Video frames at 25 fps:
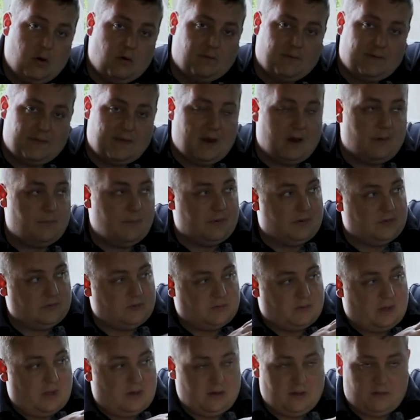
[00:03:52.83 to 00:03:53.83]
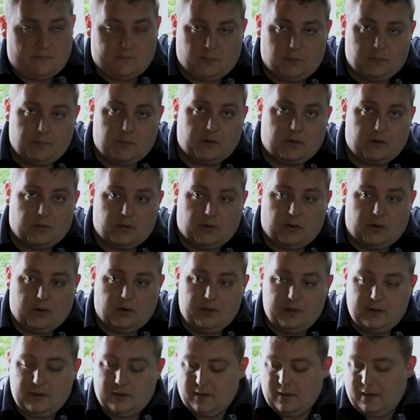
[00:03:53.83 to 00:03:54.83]
over there because there's not enough room under the
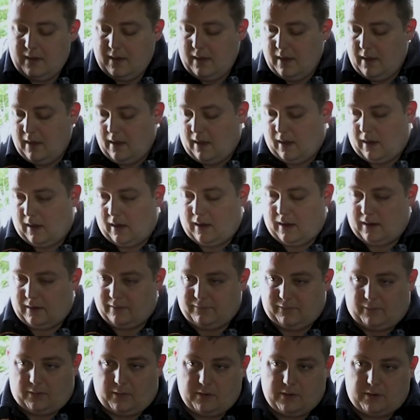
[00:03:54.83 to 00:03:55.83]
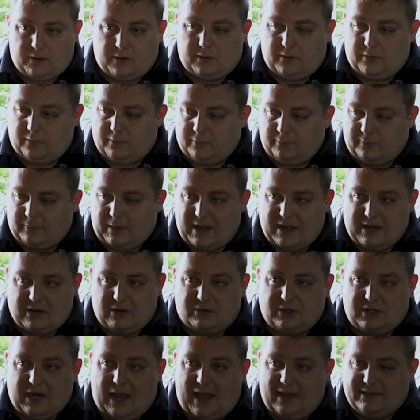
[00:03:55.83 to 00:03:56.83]
hood. Uh, inverter,
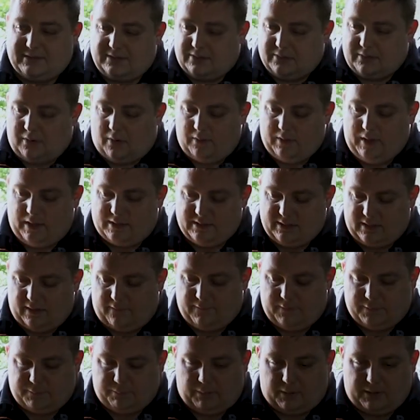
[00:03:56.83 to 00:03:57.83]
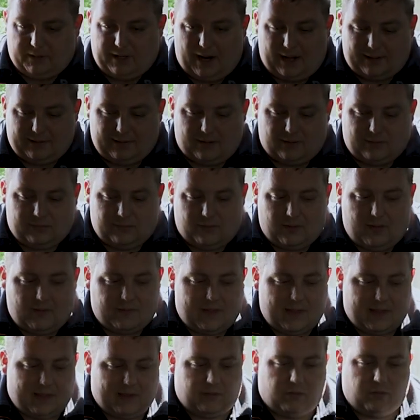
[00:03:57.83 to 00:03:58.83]
radio chassis, all that stuff is protected so
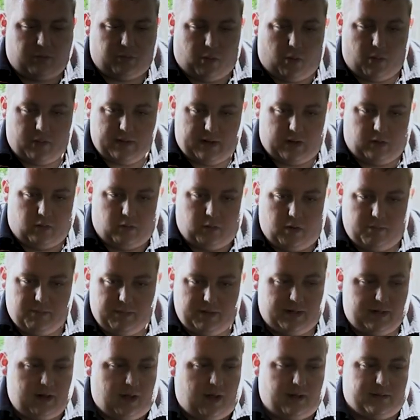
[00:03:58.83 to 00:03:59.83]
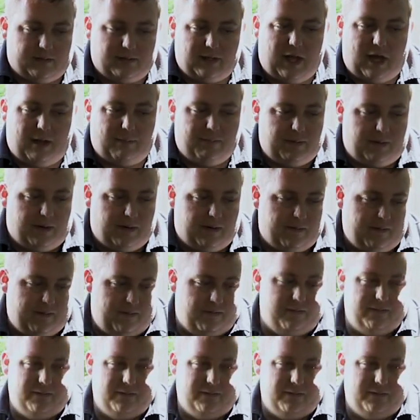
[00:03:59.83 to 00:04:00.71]
that they can throw any equipment on top here.